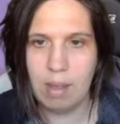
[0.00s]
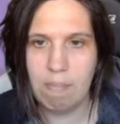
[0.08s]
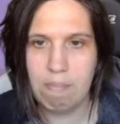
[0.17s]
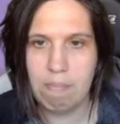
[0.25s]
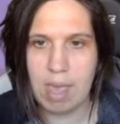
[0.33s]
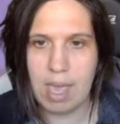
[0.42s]

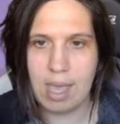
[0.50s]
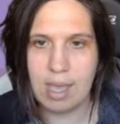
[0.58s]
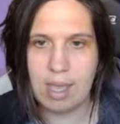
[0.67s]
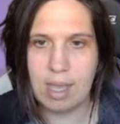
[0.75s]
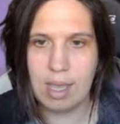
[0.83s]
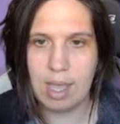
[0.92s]

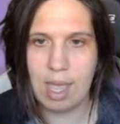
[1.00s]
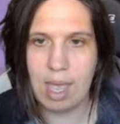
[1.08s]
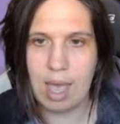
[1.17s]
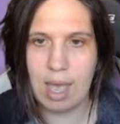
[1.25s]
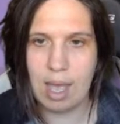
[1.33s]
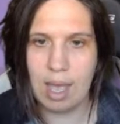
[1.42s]
make
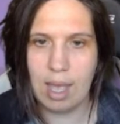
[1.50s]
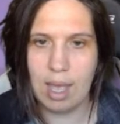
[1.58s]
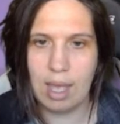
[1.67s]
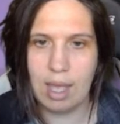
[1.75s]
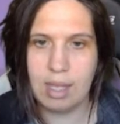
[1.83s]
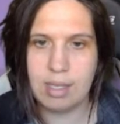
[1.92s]

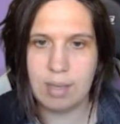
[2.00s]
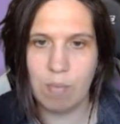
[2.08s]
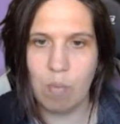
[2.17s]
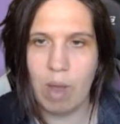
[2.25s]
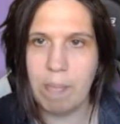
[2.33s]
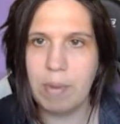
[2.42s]

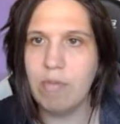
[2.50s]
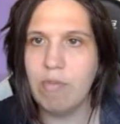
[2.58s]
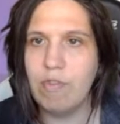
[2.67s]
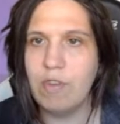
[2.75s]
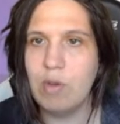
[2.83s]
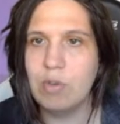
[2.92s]
some weapon
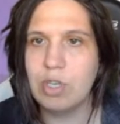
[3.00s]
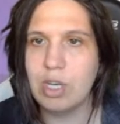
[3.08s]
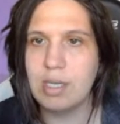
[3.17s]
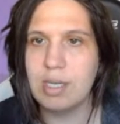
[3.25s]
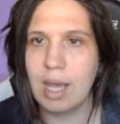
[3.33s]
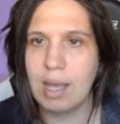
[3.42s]

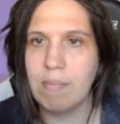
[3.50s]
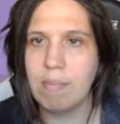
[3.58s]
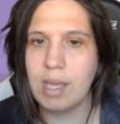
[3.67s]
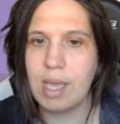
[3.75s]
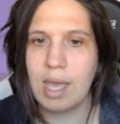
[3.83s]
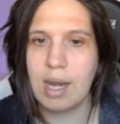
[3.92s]
fusion type
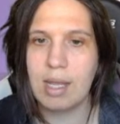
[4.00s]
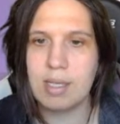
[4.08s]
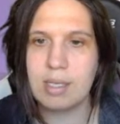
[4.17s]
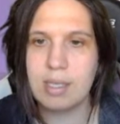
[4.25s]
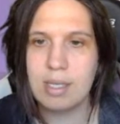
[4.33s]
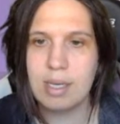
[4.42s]

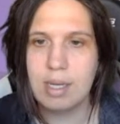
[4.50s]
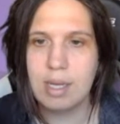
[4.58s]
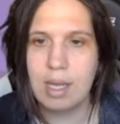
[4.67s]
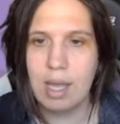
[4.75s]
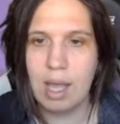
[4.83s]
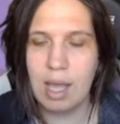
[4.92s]
mechanics.
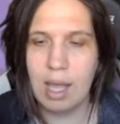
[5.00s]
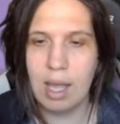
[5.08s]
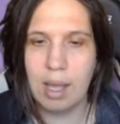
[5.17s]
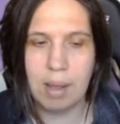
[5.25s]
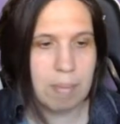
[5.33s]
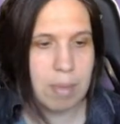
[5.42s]

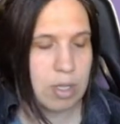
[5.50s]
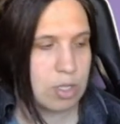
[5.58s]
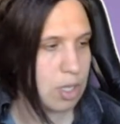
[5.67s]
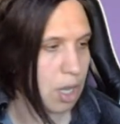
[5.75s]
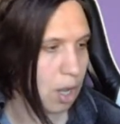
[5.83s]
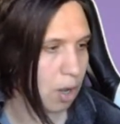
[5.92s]

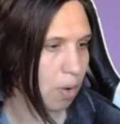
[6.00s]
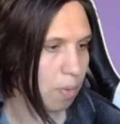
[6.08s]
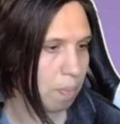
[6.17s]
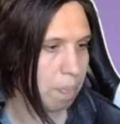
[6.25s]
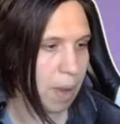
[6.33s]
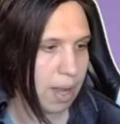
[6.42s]

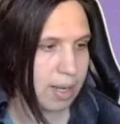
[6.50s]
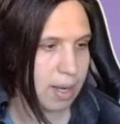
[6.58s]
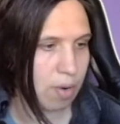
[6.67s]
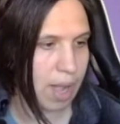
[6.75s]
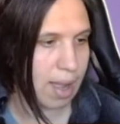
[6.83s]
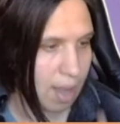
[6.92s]
But
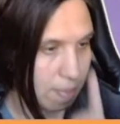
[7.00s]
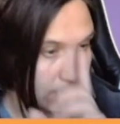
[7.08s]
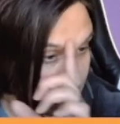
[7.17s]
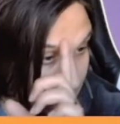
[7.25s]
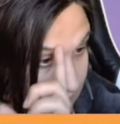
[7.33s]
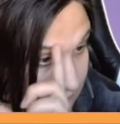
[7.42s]
okay, and
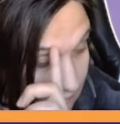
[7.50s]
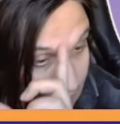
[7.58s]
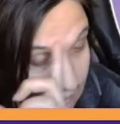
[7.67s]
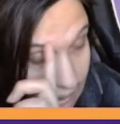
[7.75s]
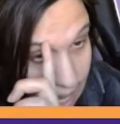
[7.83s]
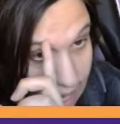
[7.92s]
besides
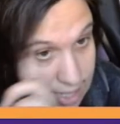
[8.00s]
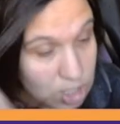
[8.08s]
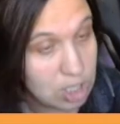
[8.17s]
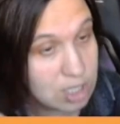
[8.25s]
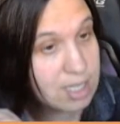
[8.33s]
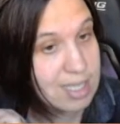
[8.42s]
that, I
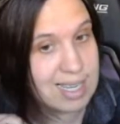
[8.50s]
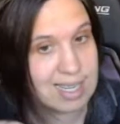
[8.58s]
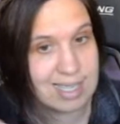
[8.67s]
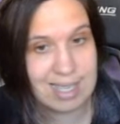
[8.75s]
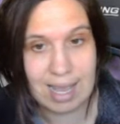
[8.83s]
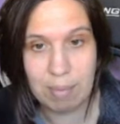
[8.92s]
just
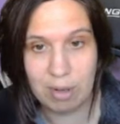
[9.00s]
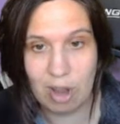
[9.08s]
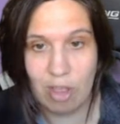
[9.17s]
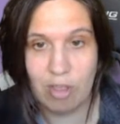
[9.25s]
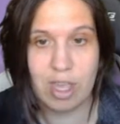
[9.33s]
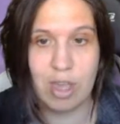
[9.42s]
disabled
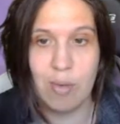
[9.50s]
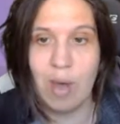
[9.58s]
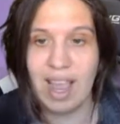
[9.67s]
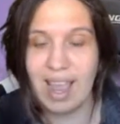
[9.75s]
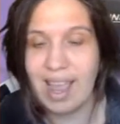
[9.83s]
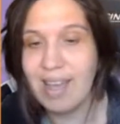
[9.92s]
all of the
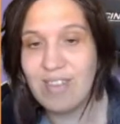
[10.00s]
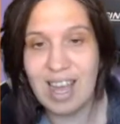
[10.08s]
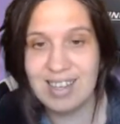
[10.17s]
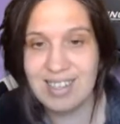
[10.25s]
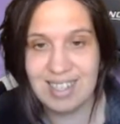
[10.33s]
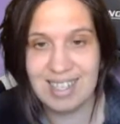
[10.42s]
UI. I have
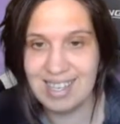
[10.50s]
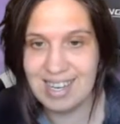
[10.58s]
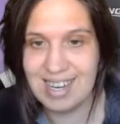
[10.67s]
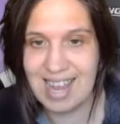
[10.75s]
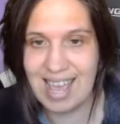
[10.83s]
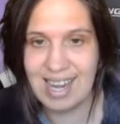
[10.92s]
not
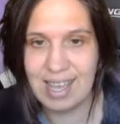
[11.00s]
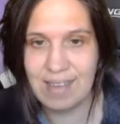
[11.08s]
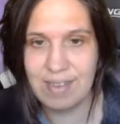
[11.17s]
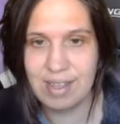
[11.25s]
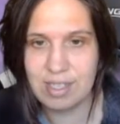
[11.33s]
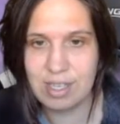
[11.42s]
deleted any
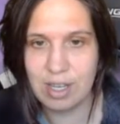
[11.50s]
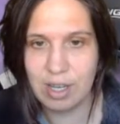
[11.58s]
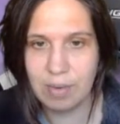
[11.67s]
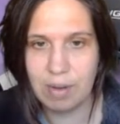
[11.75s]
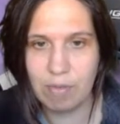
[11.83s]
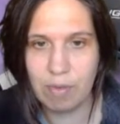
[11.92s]
of it.
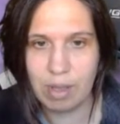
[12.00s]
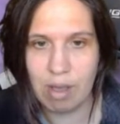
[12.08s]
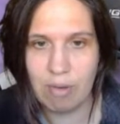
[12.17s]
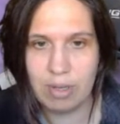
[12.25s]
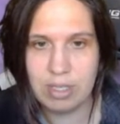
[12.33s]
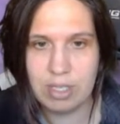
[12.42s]
So if we
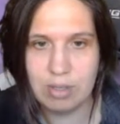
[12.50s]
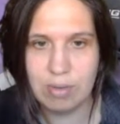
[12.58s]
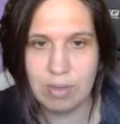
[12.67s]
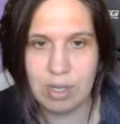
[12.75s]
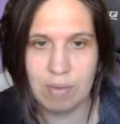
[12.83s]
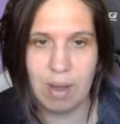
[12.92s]
go
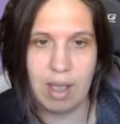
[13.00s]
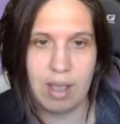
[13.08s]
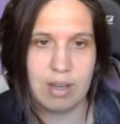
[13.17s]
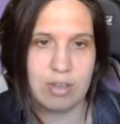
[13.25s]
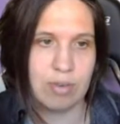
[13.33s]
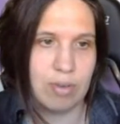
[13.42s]
into UI
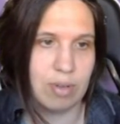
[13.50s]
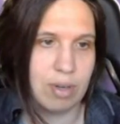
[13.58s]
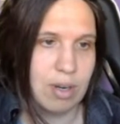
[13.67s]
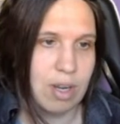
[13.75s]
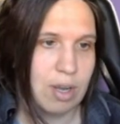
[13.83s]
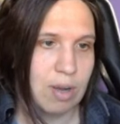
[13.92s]

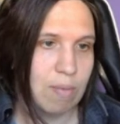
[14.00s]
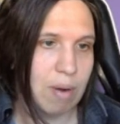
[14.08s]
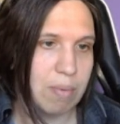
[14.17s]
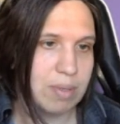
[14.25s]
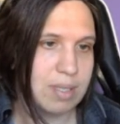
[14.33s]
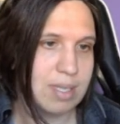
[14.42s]
controller,
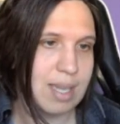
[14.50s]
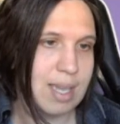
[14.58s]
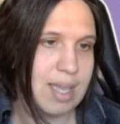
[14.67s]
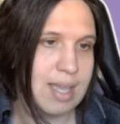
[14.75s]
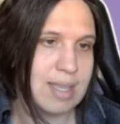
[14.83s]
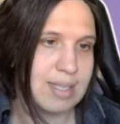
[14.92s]
what we'll
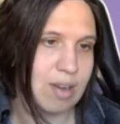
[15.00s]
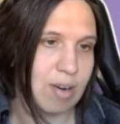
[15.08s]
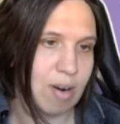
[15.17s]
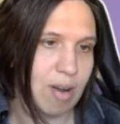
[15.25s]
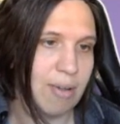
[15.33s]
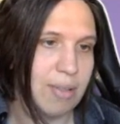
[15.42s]
see is there
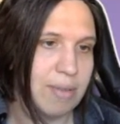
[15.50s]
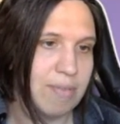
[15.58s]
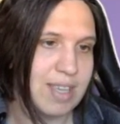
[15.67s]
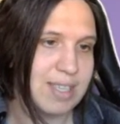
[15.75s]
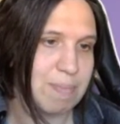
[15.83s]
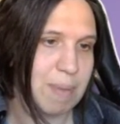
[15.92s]
are all of
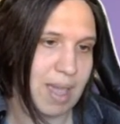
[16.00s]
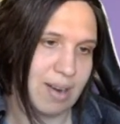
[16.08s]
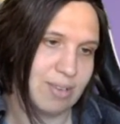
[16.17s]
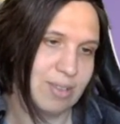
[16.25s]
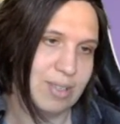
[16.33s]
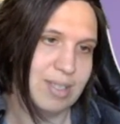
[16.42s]
these
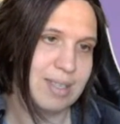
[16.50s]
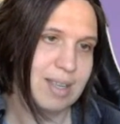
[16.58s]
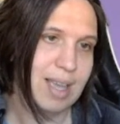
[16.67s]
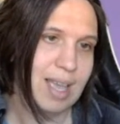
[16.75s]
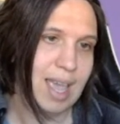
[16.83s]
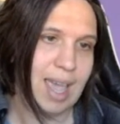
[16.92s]
panels,
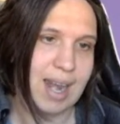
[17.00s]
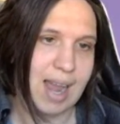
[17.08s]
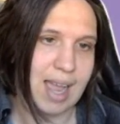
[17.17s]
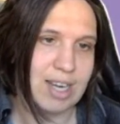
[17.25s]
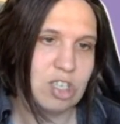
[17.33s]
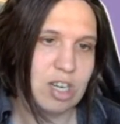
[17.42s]
and
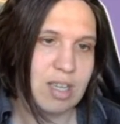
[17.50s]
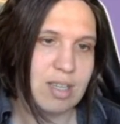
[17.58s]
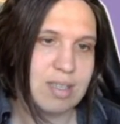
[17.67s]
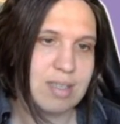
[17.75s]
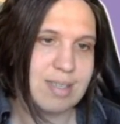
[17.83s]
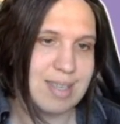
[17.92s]
I
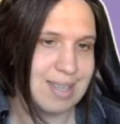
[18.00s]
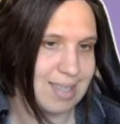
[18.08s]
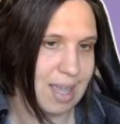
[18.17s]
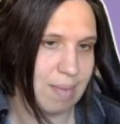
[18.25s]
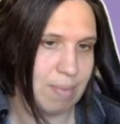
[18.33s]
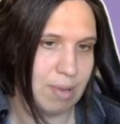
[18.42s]
just
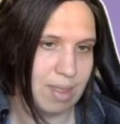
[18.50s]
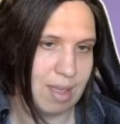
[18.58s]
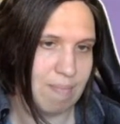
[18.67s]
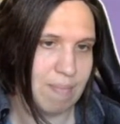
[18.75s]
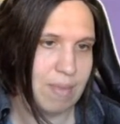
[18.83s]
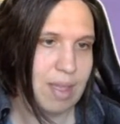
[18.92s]
disabled them.